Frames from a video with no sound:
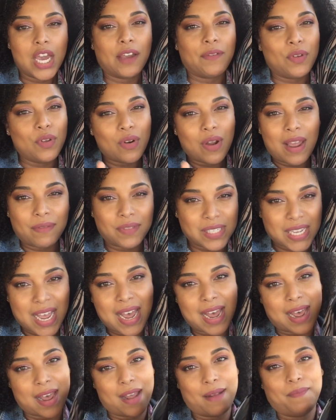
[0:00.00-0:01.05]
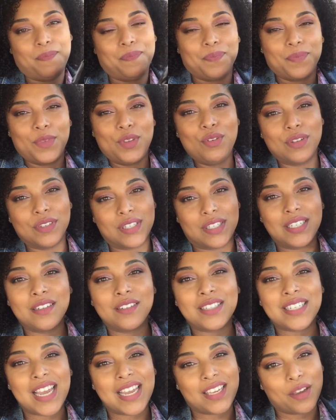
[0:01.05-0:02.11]
If you don't have time, you can
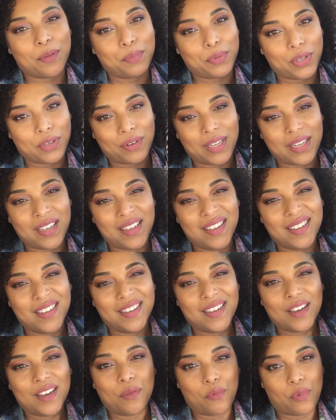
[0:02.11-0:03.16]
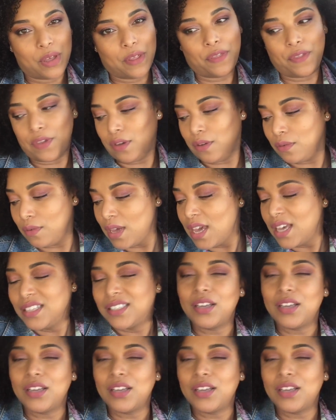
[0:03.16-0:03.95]
still take your beauty with you.